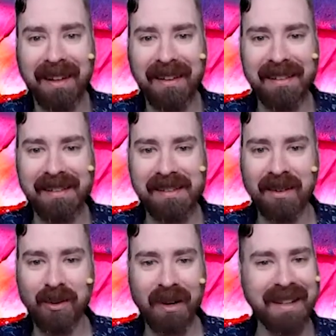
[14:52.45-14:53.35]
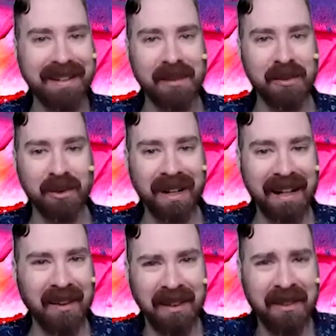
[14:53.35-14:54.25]
and strike, strike it
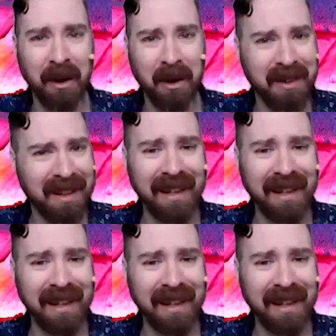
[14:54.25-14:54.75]
out on your own, I